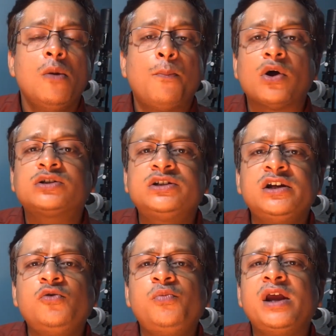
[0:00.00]

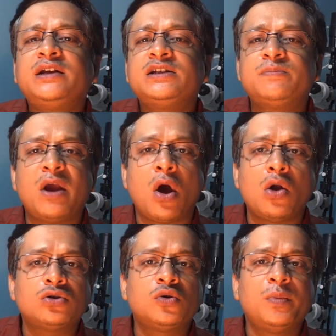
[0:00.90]
Posterior uveitis may
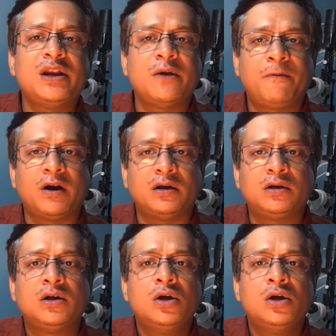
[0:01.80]
also be referred